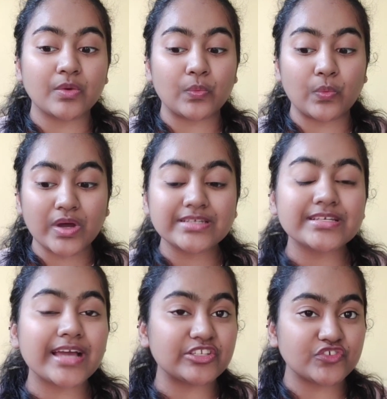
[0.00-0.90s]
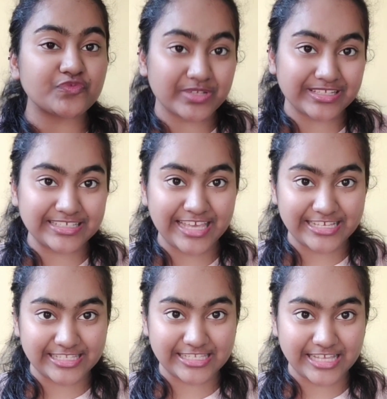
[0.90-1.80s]
what kind of breathing
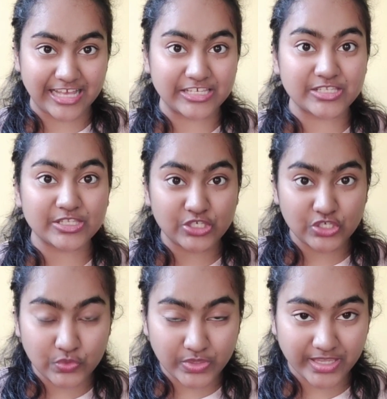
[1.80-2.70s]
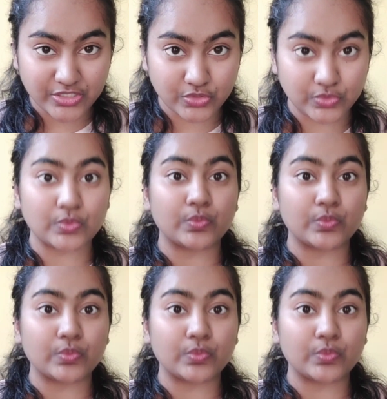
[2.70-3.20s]
exercise you can do